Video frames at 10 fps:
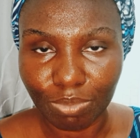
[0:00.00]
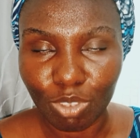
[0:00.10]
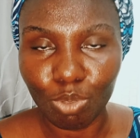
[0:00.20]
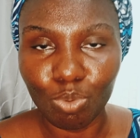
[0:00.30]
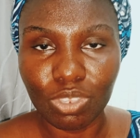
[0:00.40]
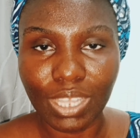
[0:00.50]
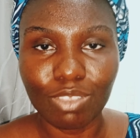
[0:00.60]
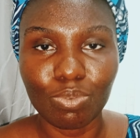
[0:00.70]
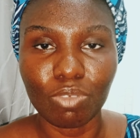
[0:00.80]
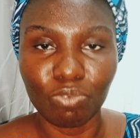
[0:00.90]
So we'll
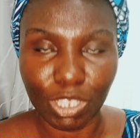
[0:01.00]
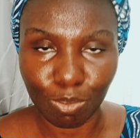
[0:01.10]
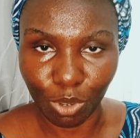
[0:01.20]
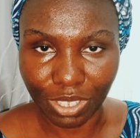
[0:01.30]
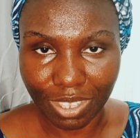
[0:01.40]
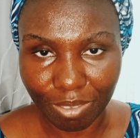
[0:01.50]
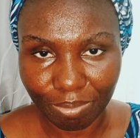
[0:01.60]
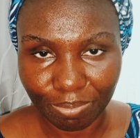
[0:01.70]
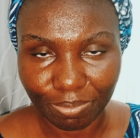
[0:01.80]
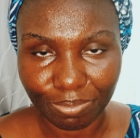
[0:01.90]
start with the first point.
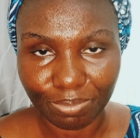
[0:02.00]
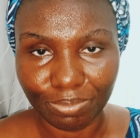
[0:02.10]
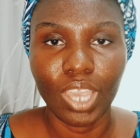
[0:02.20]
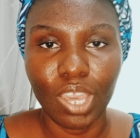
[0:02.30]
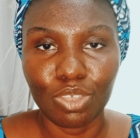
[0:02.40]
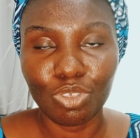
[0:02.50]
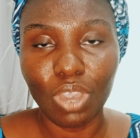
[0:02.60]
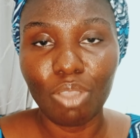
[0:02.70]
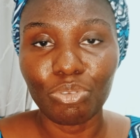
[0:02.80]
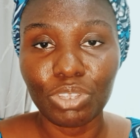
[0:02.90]
So
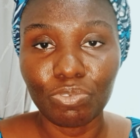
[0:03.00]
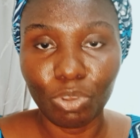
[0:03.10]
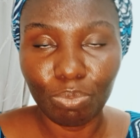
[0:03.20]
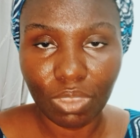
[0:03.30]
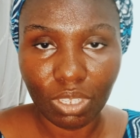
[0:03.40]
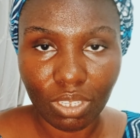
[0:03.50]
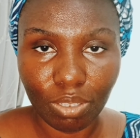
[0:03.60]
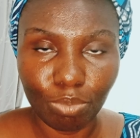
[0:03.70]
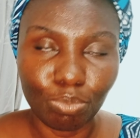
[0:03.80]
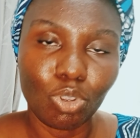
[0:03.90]
I'll read from the
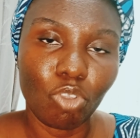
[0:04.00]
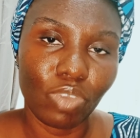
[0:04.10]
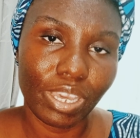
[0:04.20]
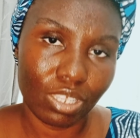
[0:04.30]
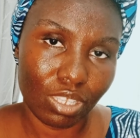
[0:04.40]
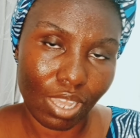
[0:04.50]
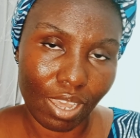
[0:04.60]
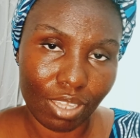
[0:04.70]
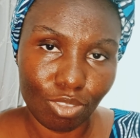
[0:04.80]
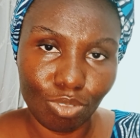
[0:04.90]
book of
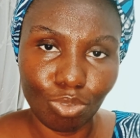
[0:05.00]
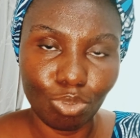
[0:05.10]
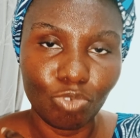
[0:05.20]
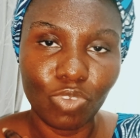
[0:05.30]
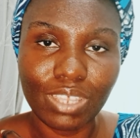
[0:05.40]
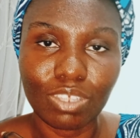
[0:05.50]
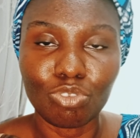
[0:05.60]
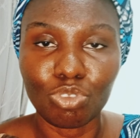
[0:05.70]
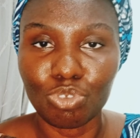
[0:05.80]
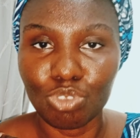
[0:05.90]
Esther to first
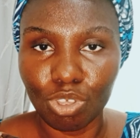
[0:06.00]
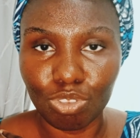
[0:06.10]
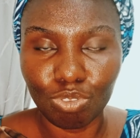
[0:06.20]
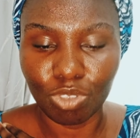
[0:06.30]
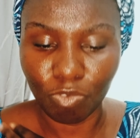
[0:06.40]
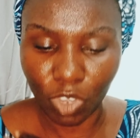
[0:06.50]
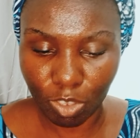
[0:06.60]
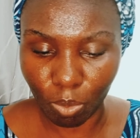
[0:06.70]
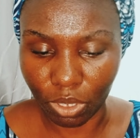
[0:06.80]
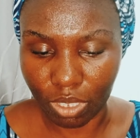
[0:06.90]
introduce us to the
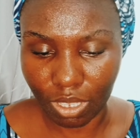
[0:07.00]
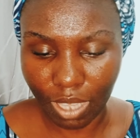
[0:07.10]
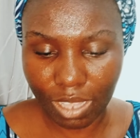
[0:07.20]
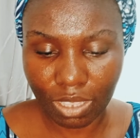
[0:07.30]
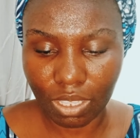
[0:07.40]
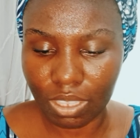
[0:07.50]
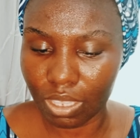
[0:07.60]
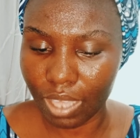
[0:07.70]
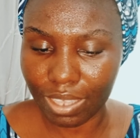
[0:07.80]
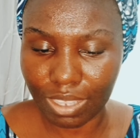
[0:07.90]
first point. And it's
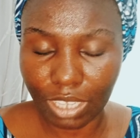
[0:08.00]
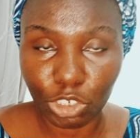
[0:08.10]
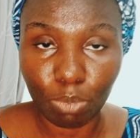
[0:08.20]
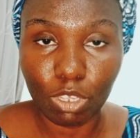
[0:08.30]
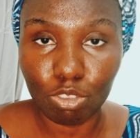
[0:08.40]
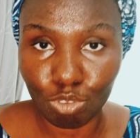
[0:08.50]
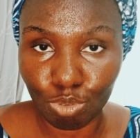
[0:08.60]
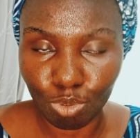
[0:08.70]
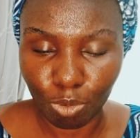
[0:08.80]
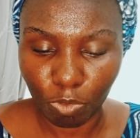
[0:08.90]
in Esther chapter
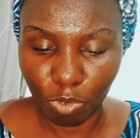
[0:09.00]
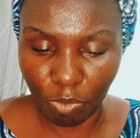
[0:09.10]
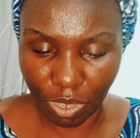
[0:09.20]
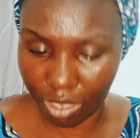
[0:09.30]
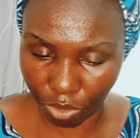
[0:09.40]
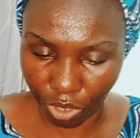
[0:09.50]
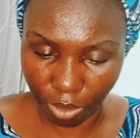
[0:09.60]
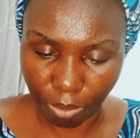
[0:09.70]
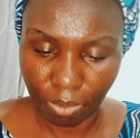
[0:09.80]
2 from verse 3.